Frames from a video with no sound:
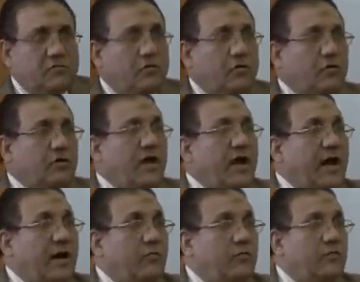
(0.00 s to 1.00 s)
or
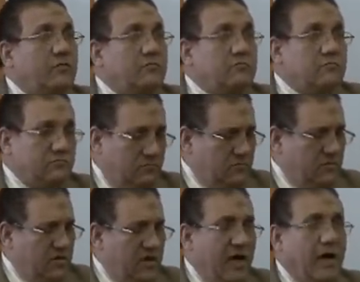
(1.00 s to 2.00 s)
how
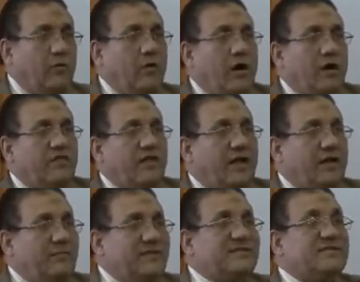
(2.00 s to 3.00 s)
are the
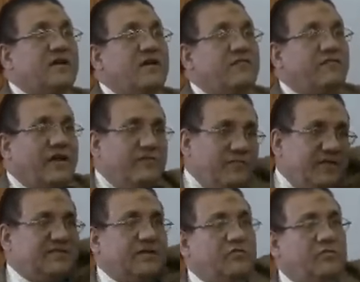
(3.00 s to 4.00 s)
elements? 5
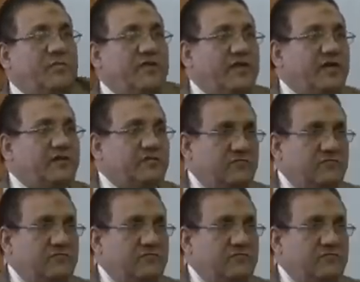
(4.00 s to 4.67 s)
minutes I will be there.